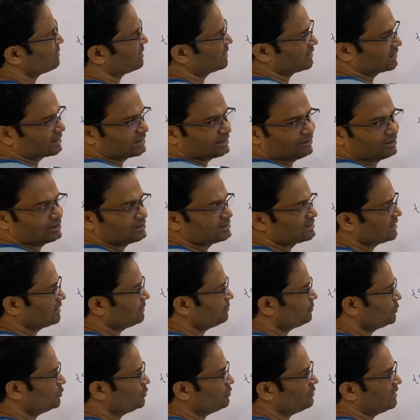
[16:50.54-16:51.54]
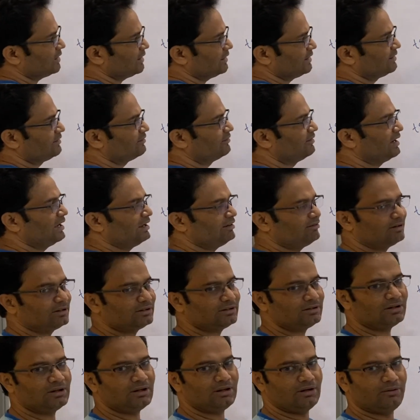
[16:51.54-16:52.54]
another example and try
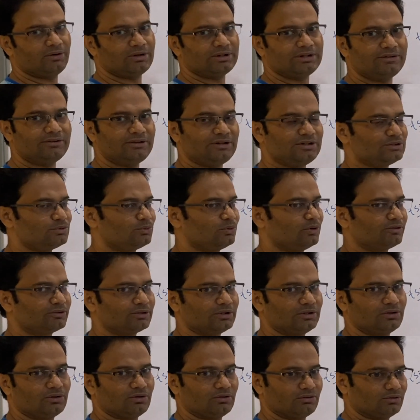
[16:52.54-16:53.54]
run whether it is working or